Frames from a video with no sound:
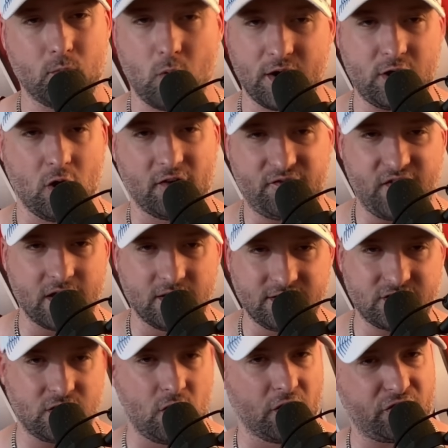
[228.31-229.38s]
What are your feelings
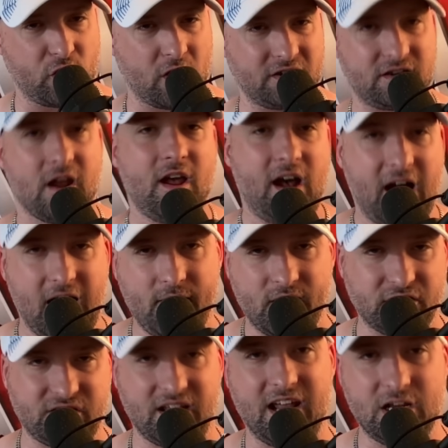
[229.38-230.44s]
and your thoughts on
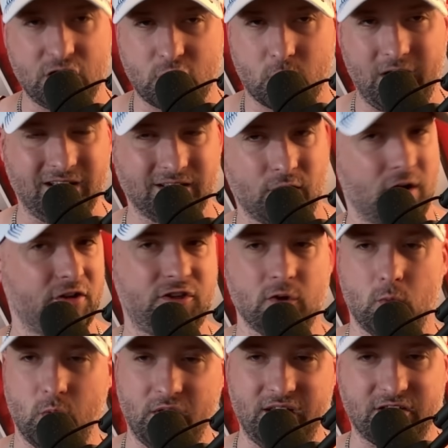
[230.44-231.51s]
this injury
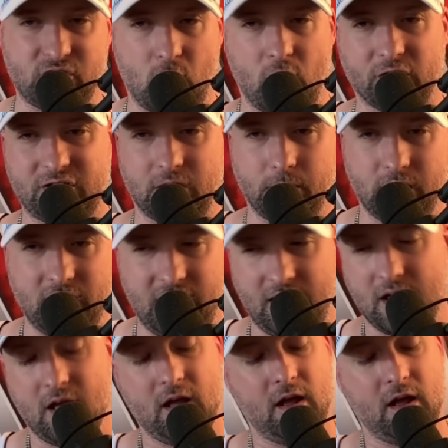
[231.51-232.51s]
lawsuit? Will this ultimately